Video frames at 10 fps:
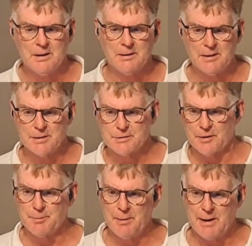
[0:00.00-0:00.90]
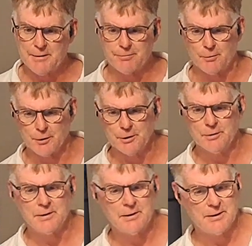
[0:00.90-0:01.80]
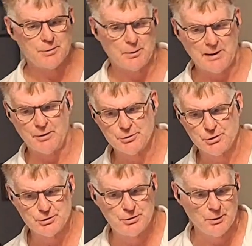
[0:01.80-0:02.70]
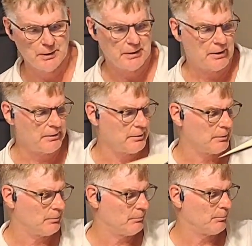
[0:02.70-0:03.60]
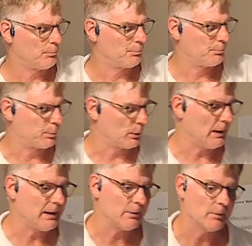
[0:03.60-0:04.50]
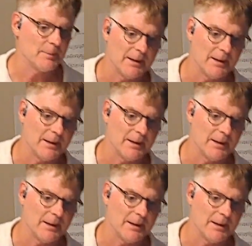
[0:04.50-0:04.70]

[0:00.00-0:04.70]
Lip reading: It's very bad for you. That's what I was just doing there, prying with my